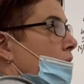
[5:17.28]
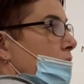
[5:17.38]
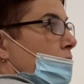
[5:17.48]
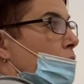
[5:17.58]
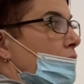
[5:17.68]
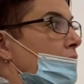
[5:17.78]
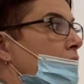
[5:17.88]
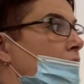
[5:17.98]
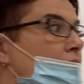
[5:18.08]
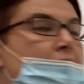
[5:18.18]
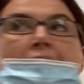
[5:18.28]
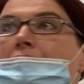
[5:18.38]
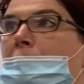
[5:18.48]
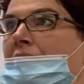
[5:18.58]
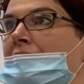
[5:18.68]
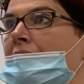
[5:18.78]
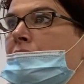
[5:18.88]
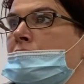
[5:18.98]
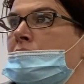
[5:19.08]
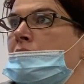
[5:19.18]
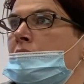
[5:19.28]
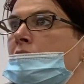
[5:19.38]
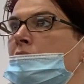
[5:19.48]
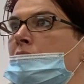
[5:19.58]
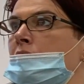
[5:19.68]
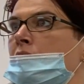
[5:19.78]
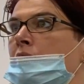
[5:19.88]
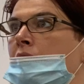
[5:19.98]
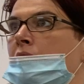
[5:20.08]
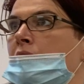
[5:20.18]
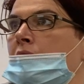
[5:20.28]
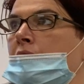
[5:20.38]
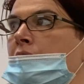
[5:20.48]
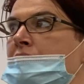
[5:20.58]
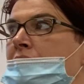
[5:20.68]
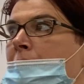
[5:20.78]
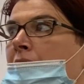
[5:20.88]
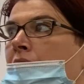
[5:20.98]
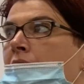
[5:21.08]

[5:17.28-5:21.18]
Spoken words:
for that to break down in our stomach